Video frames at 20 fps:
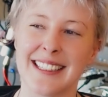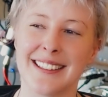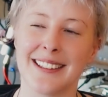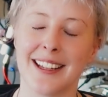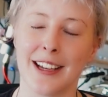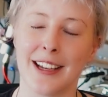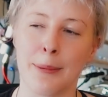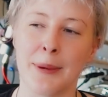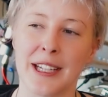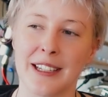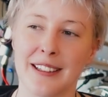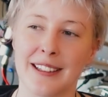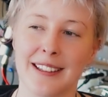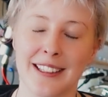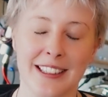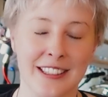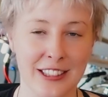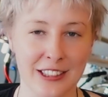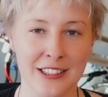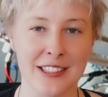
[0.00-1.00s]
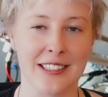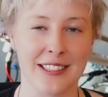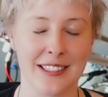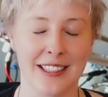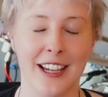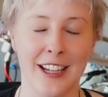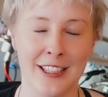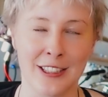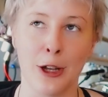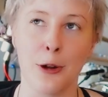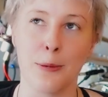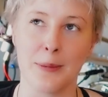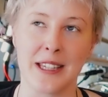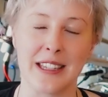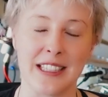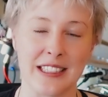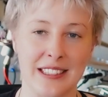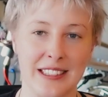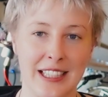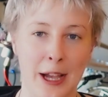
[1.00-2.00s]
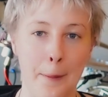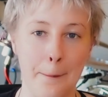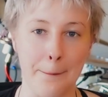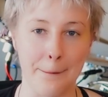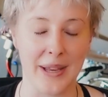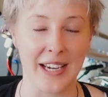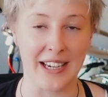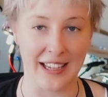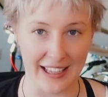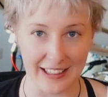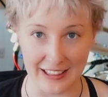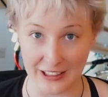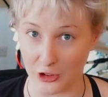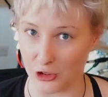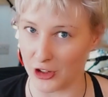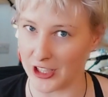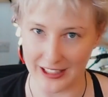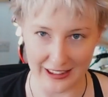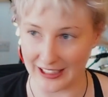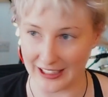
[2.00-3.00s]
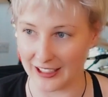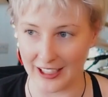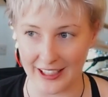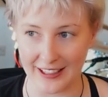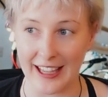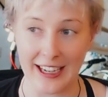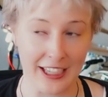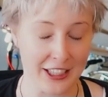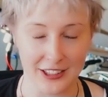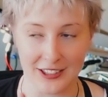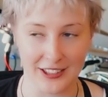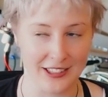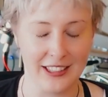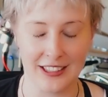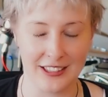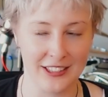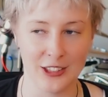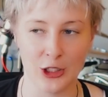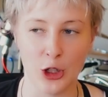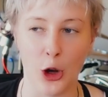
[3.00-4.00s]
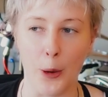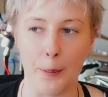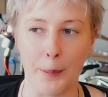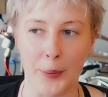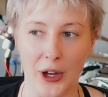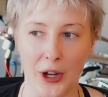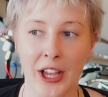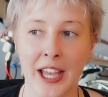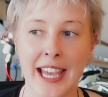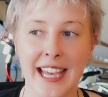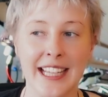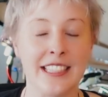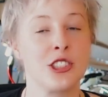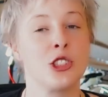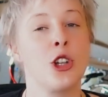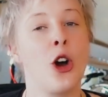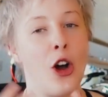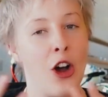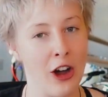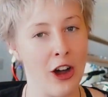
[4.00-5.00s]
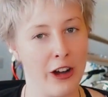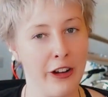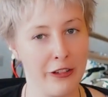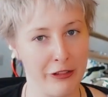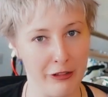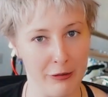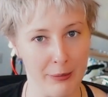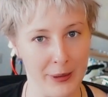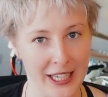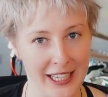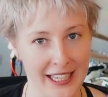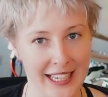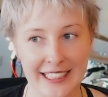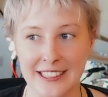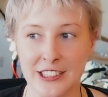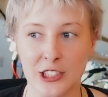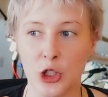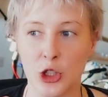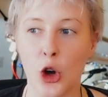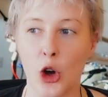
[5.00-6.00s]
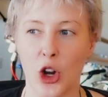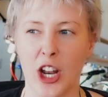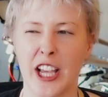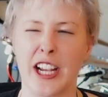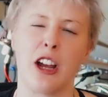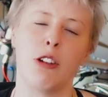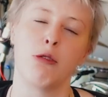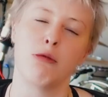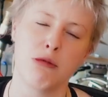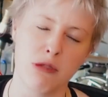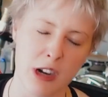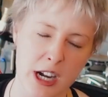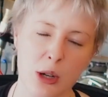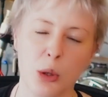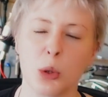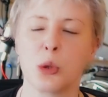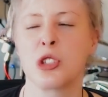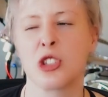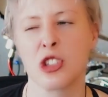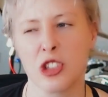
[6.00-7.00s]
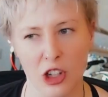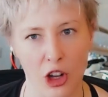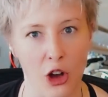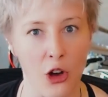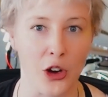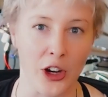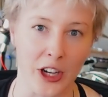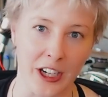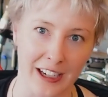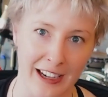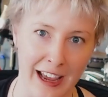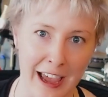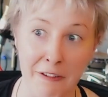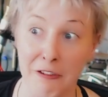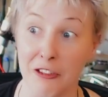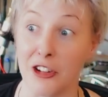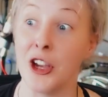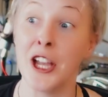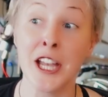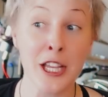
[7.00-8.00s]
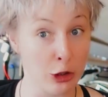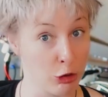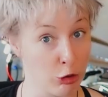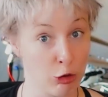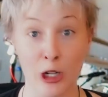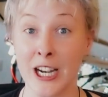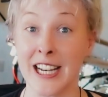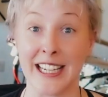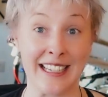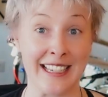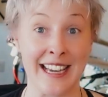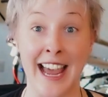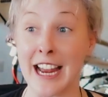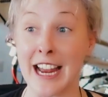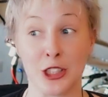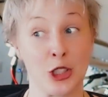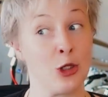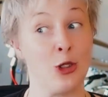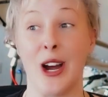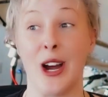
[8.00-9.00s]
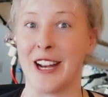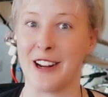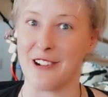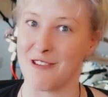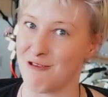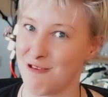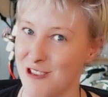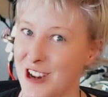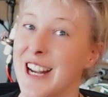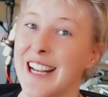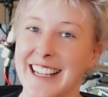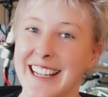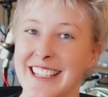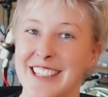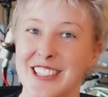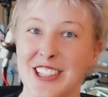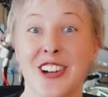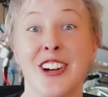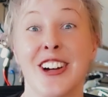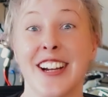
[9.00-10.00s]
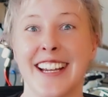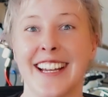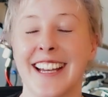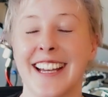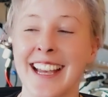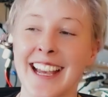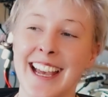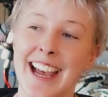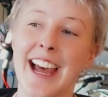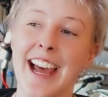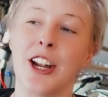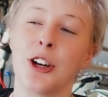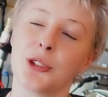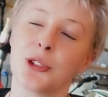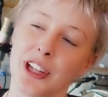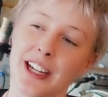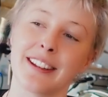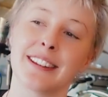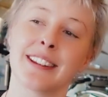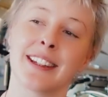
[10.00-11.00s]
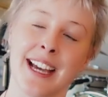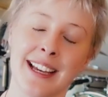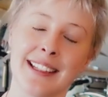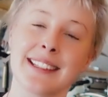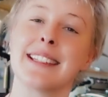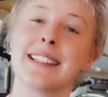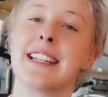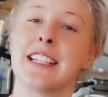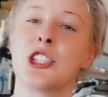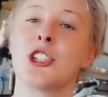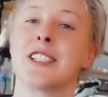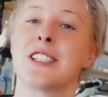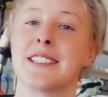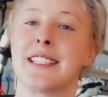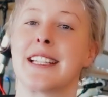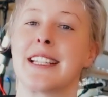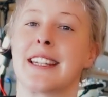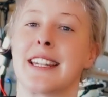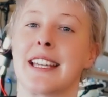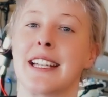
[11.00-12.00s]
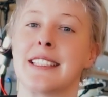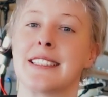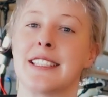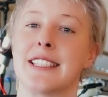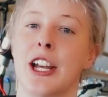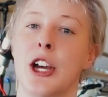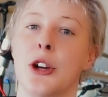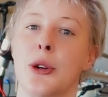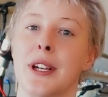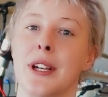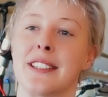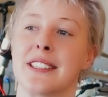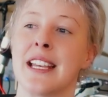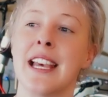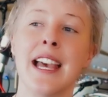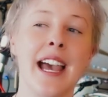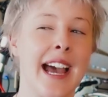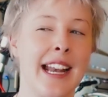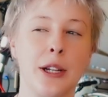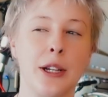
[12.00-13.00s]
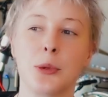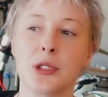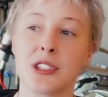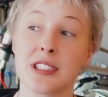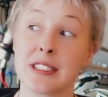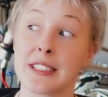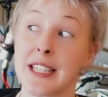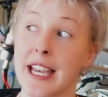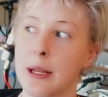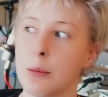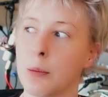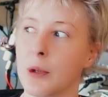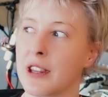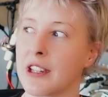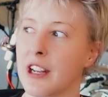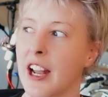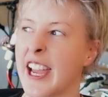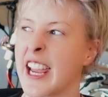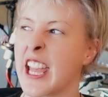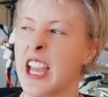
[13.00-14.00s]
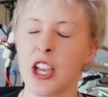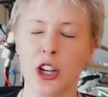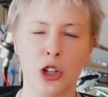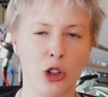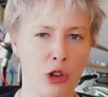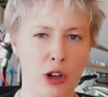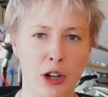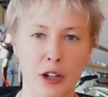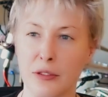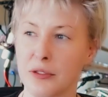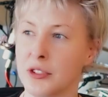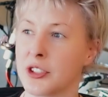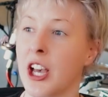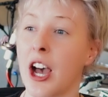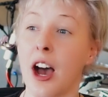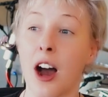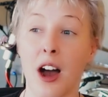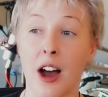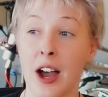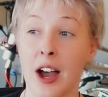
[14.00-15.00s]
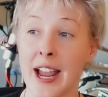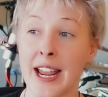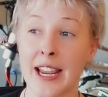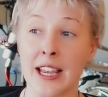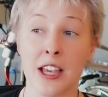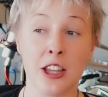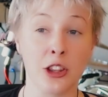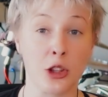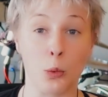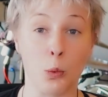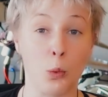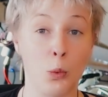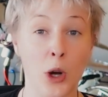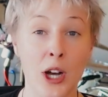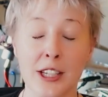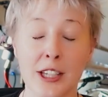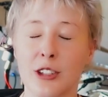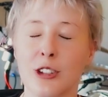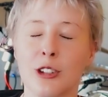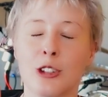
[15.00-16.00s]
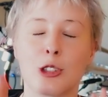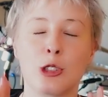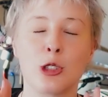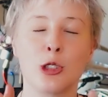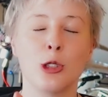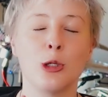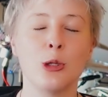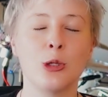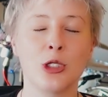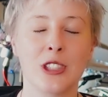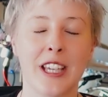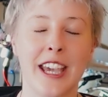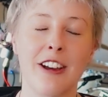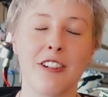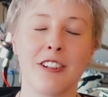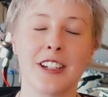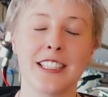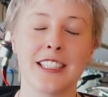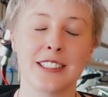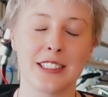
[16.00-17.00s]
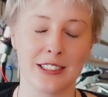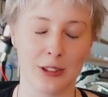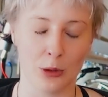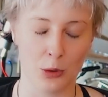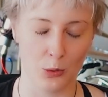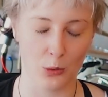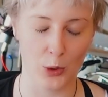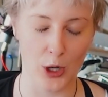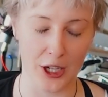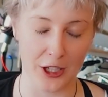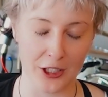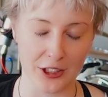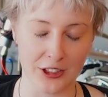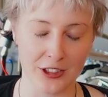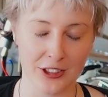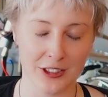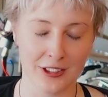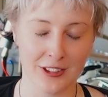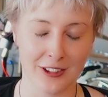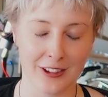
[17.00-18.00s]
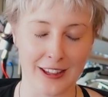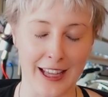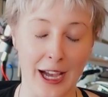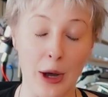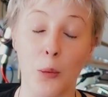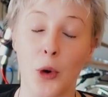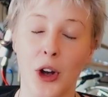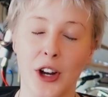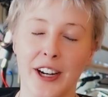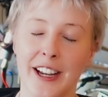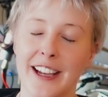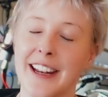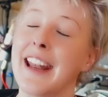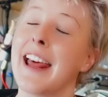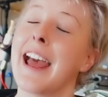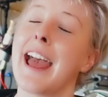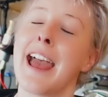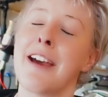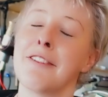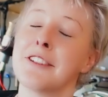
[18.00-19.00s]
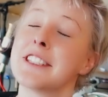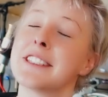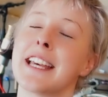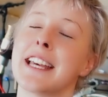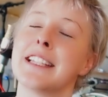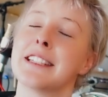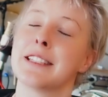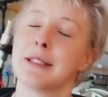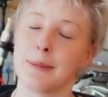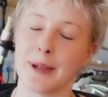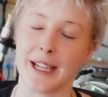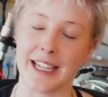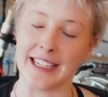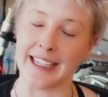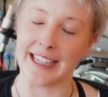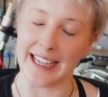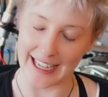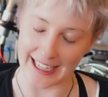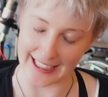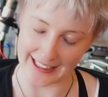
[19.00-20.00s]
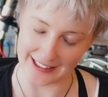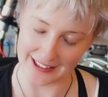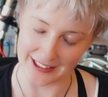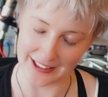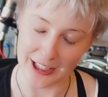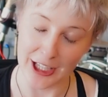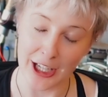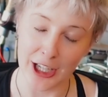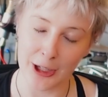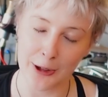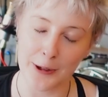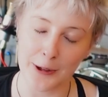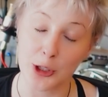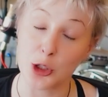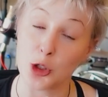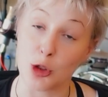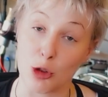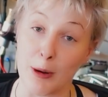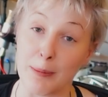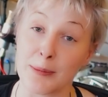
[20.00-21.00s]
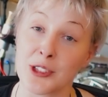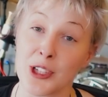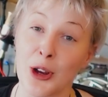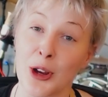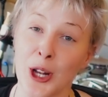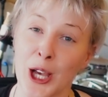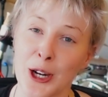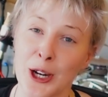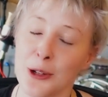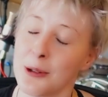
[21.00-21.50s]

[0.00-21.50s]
I mean, I don't mean this sound big-headed or anything like that, because it's not, but it's not hard for me. It's not like a real slog and an effort. It's really natural, and I really enjoy it. And I was like, that's an interesting thing to notice. And it was the same with like grooves. The two scariest words that one can ever say to me is drum solo.